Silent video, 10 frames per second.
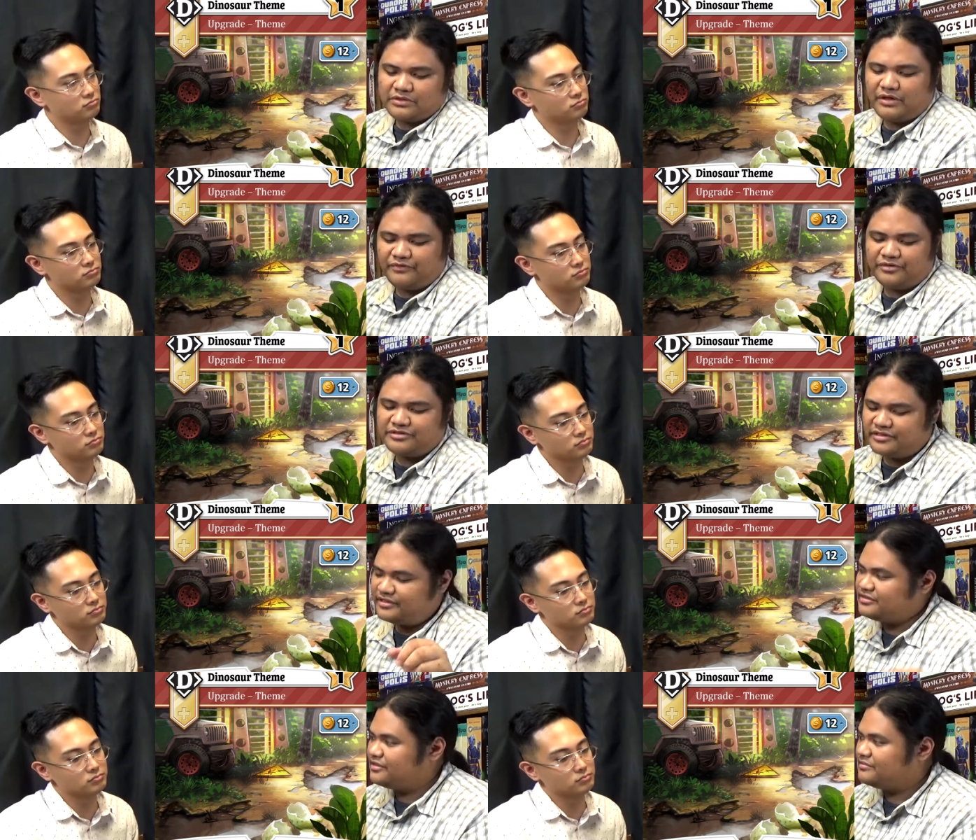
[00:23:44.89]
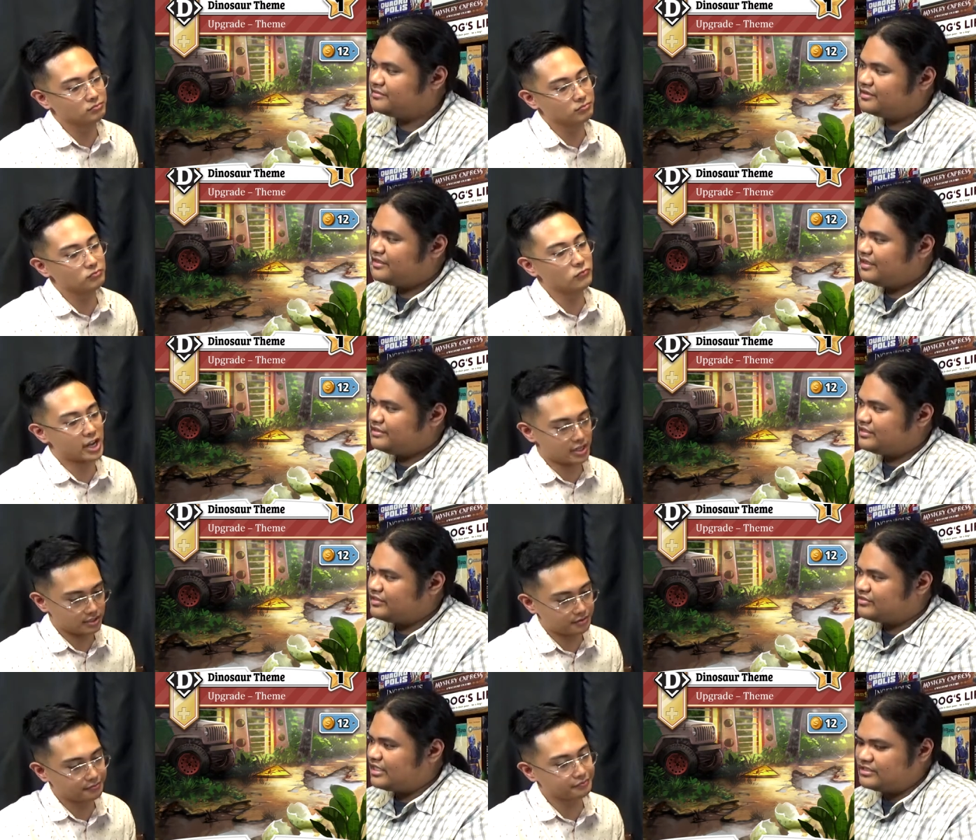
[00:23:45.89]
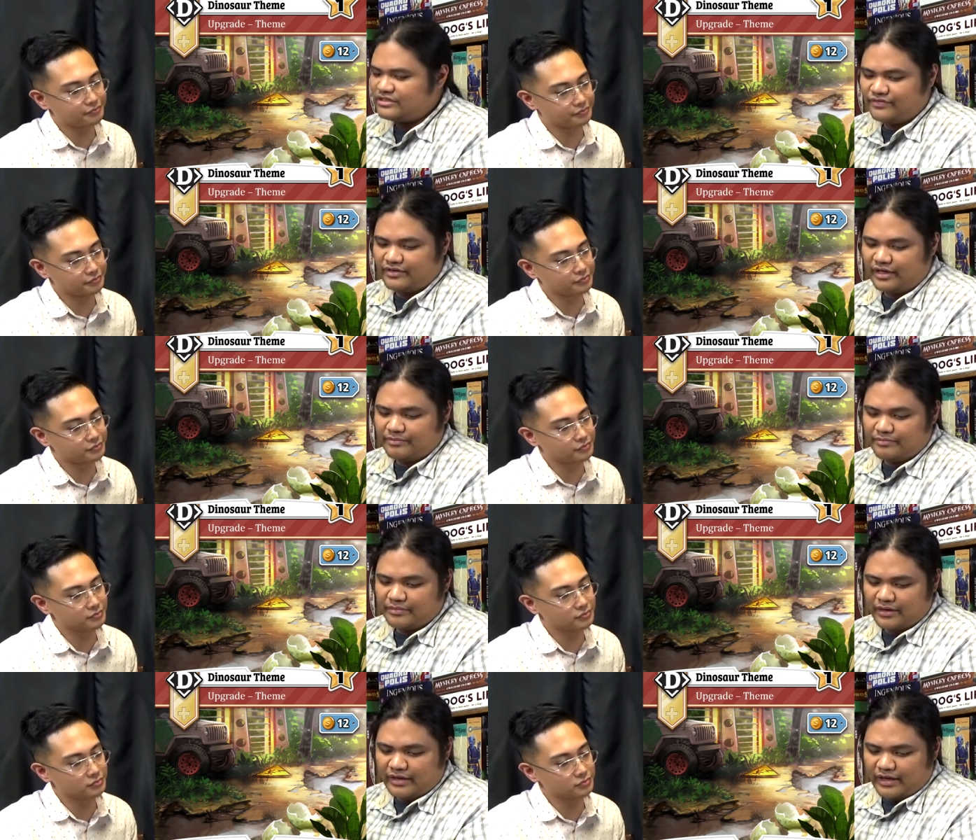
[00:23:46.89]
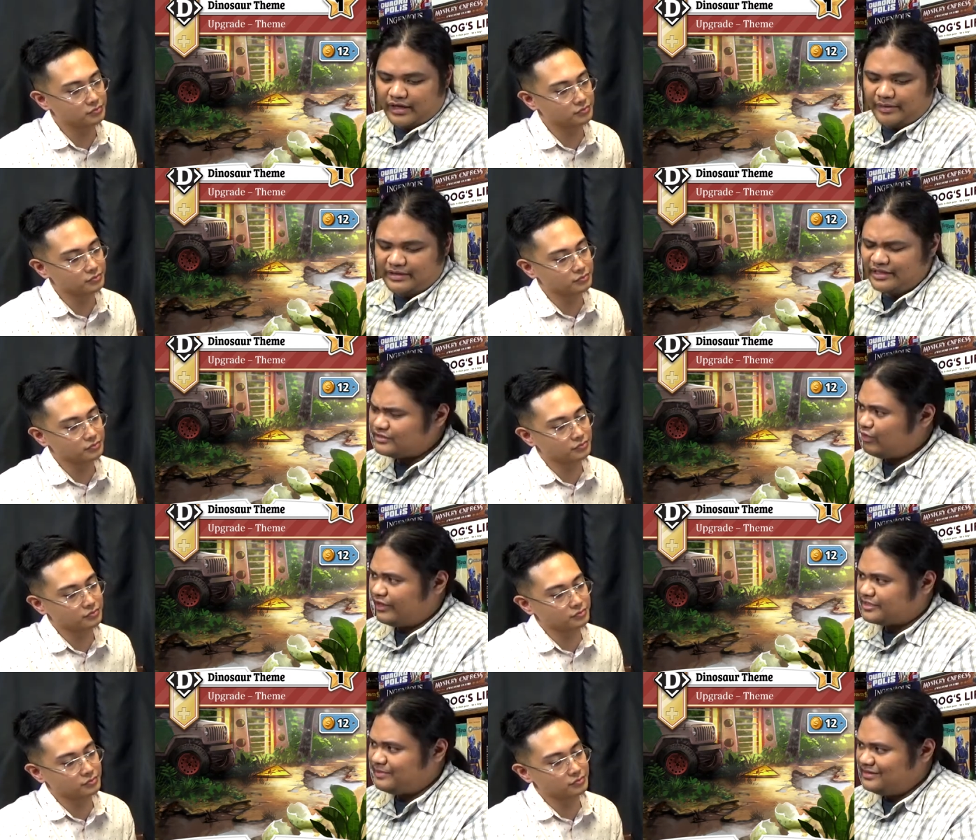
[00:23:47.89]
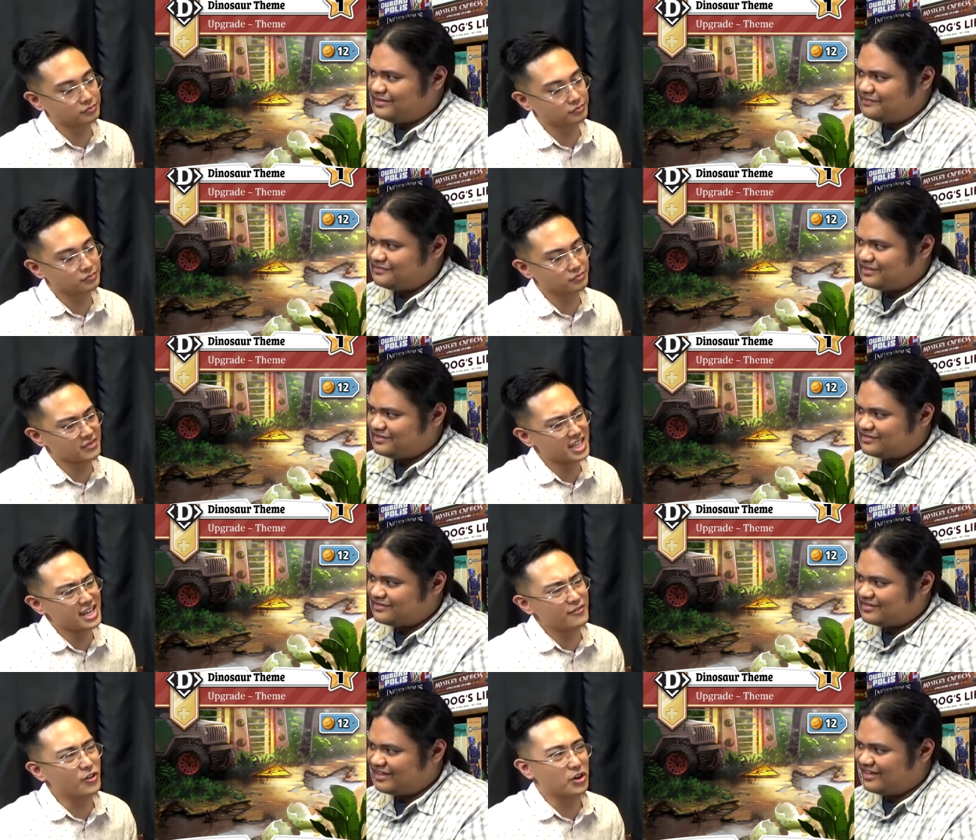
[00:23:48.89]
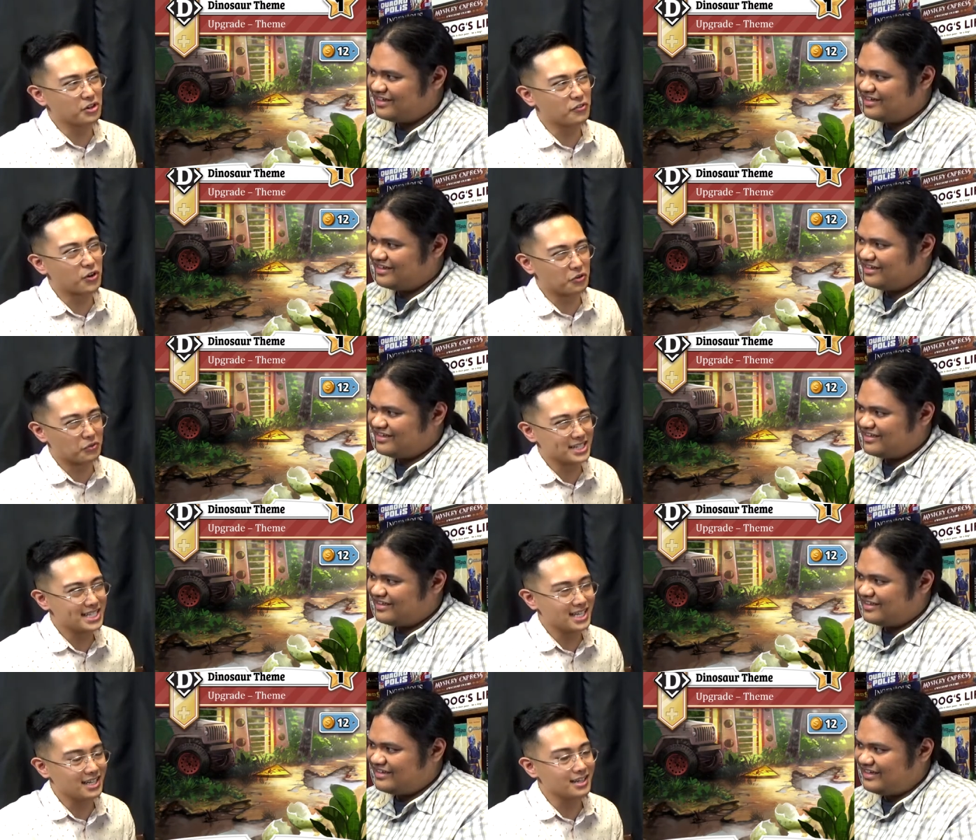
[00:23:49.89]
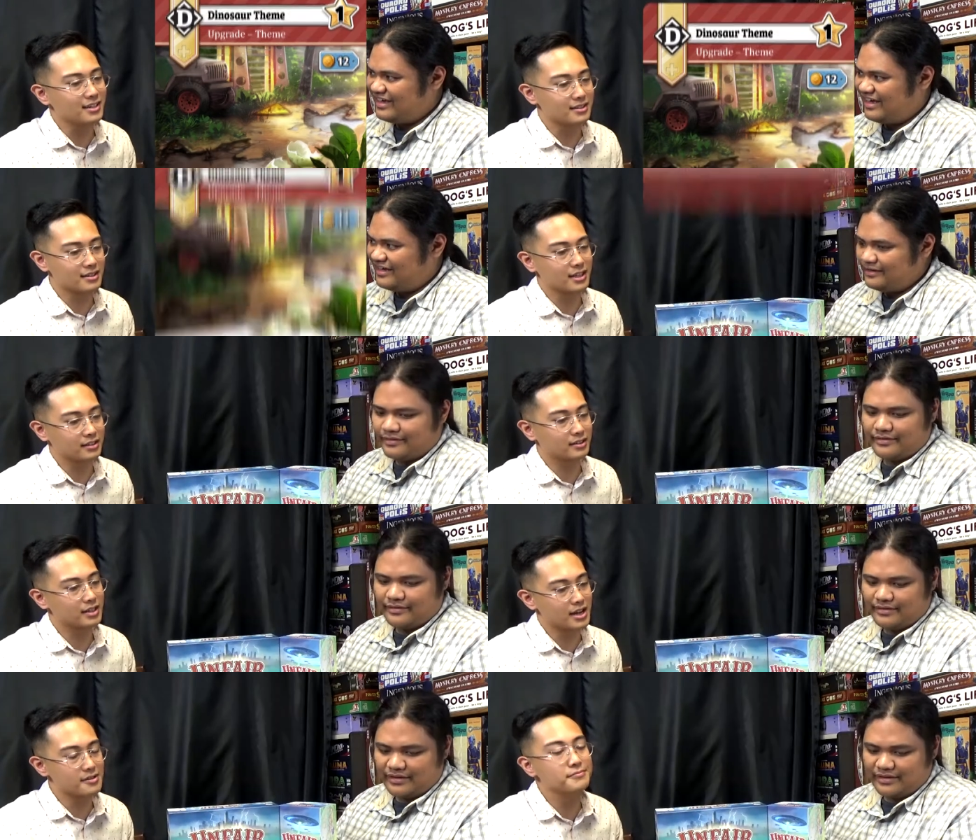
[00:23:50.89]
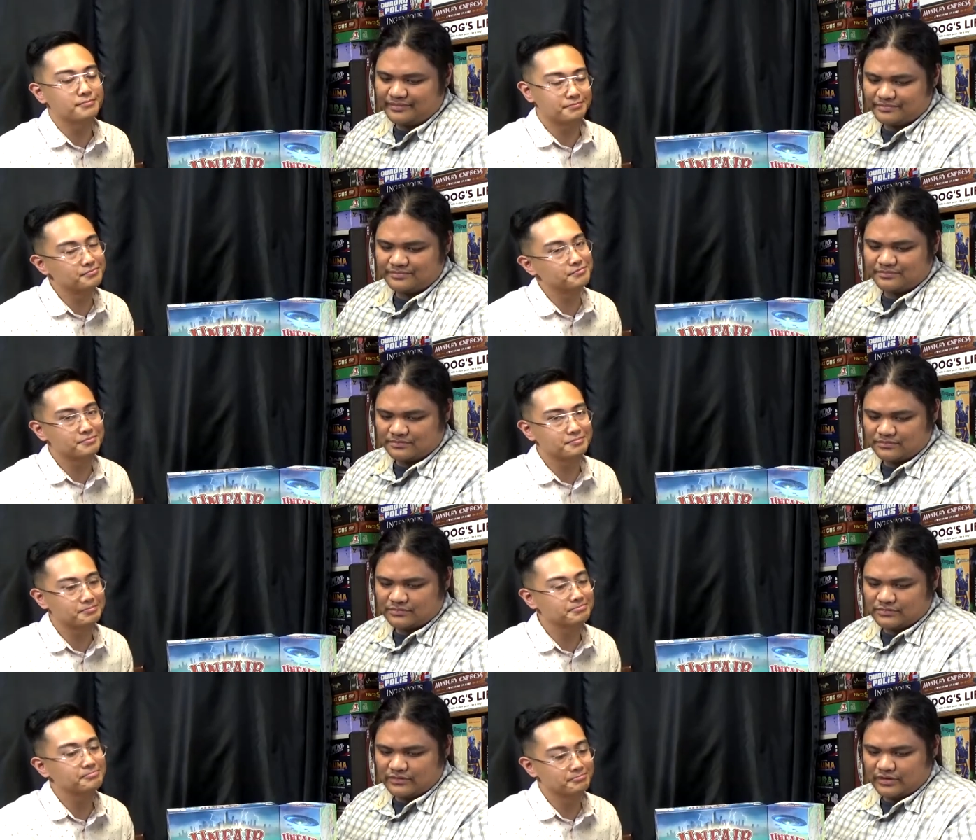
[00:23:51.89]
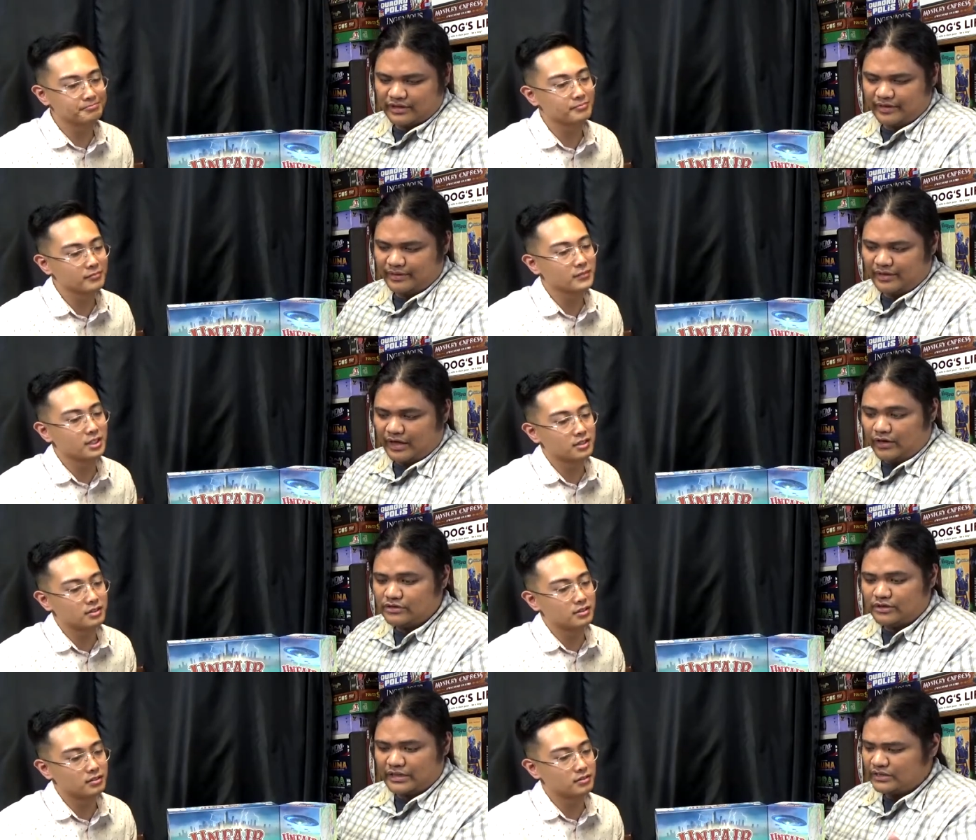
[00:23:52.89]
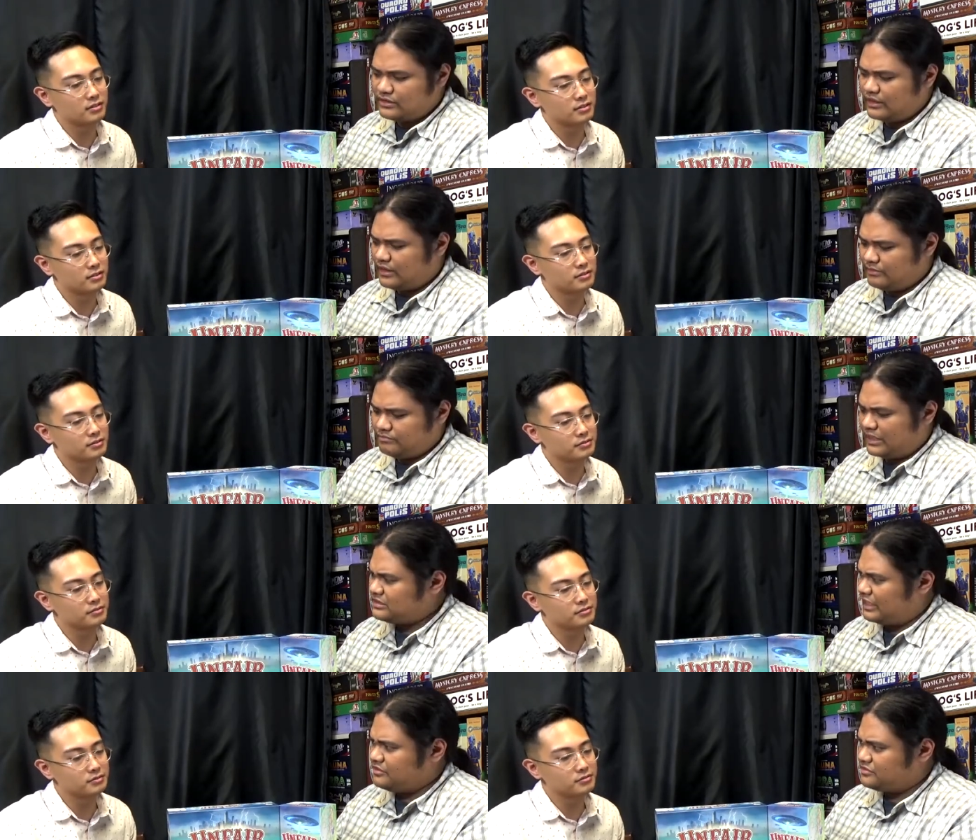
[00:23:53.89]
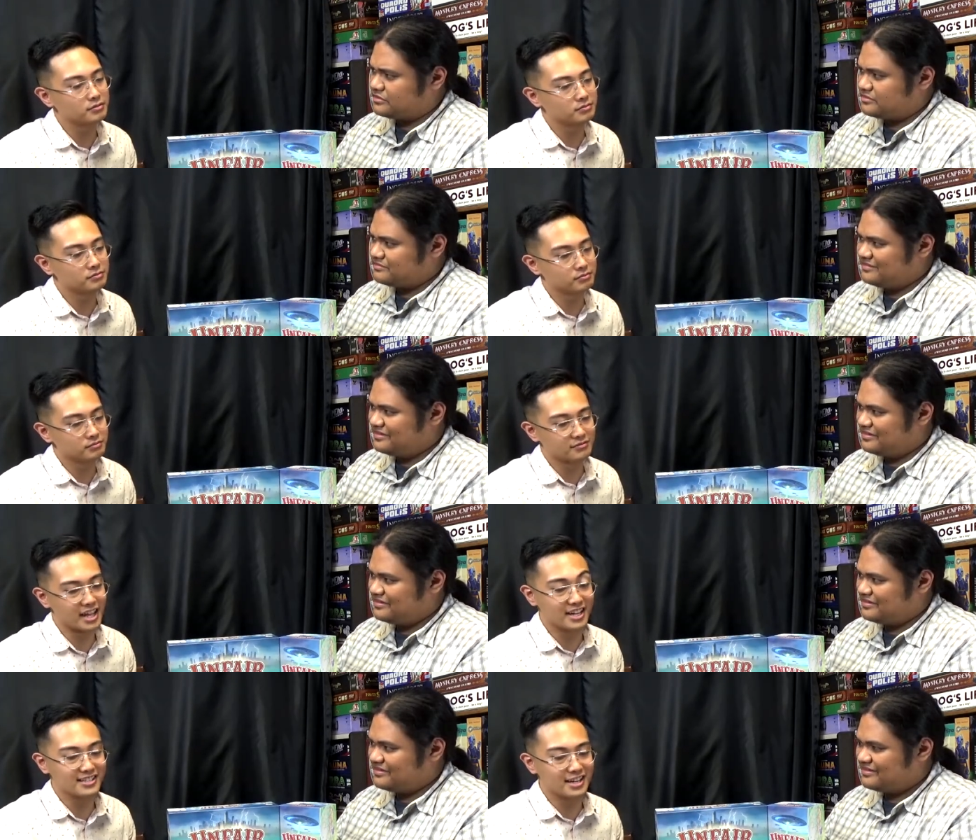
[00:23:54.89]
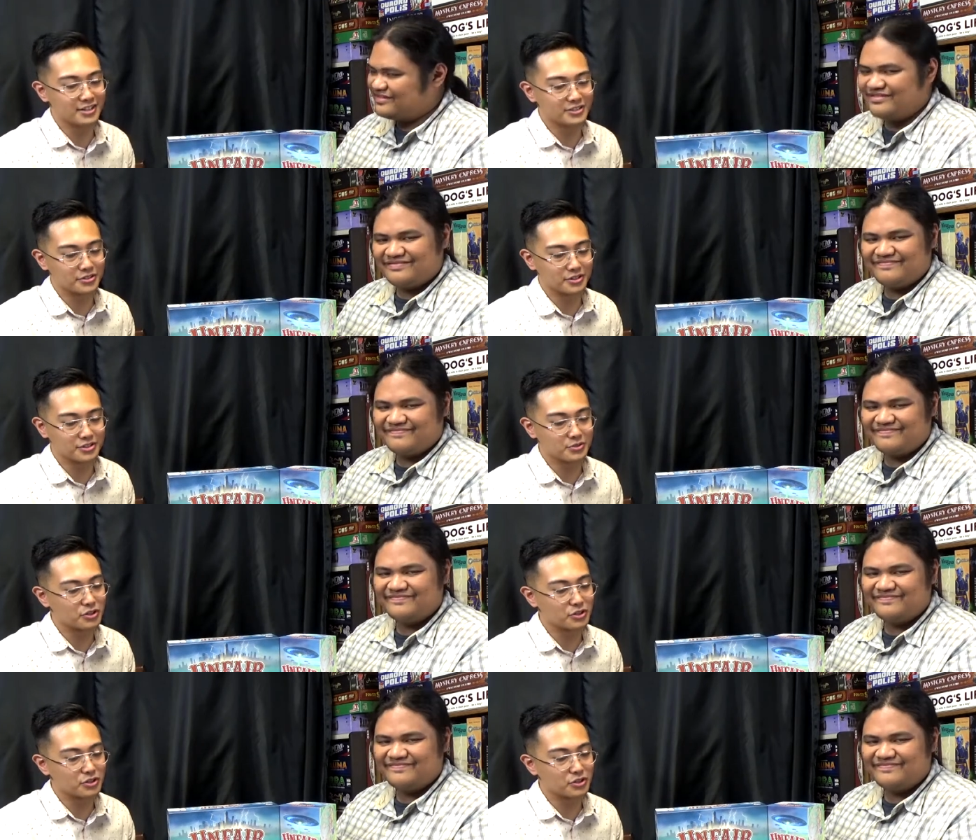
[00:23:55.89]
Speaker 1: unfortunately. So, right. Take your chances for that. Uh, I think it's quite expensive. Just for for a risky
Speaker 2: yeah. thing like that. Yeah.
Speaker 1: Anyway, so that's uh that's dinosaurs. That is dinosaurs. What a